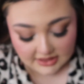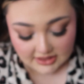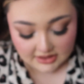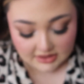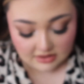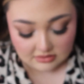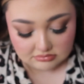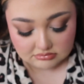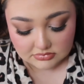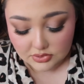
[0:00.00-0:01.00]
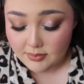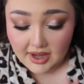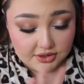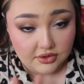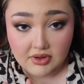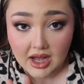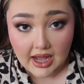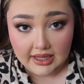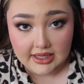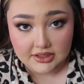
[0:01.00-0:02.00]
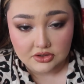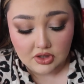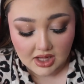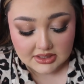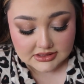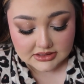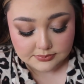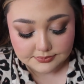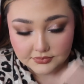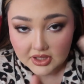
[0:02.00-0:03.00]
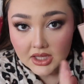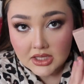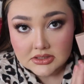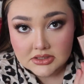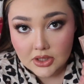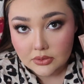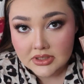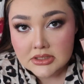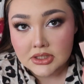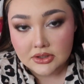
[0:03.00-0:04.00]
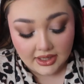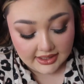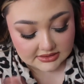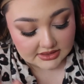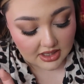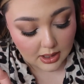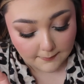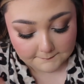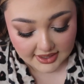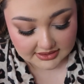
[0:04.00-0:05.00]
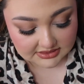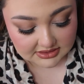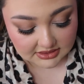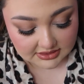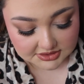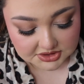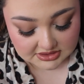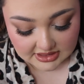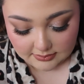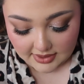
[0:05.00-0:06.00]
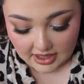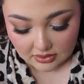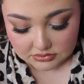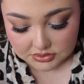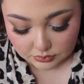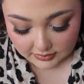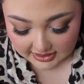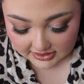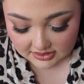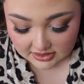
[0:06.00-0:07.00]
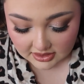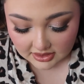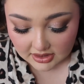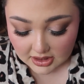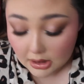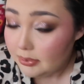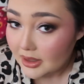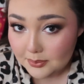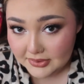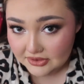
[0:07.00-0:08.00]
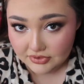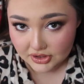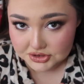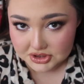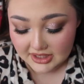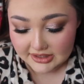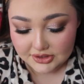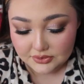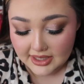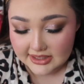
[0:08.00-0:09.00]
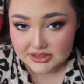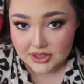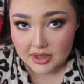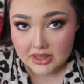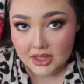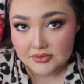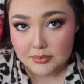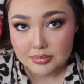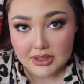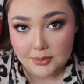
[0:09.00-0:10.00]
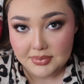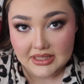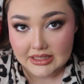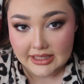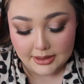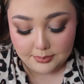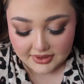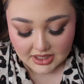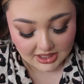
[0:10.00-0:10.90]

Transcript: They remind you of a high-end gloss, so these are great. But they just came out with a plumpy version, and you guys know I love a plumpy lip,